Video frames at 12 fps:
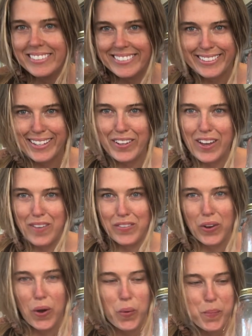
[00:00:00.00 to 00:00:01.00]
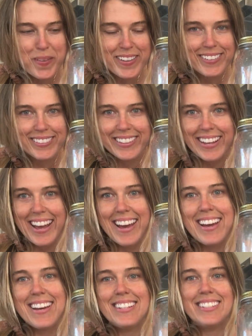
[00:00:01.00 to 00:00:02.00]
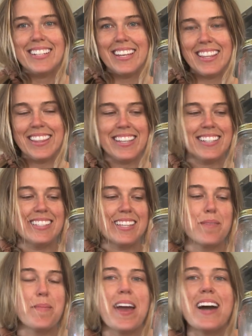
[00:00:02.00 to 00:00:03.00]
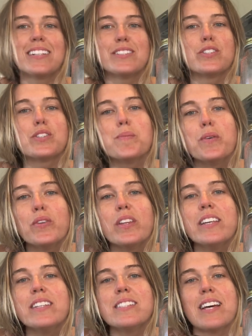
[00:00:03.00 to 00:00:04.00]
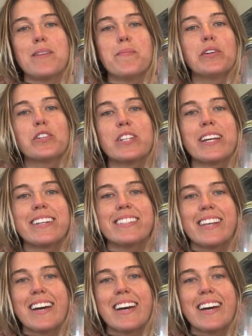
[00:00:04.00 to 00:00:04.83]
So now you have your oat milk, and this can be added to smoothies and milkshakes,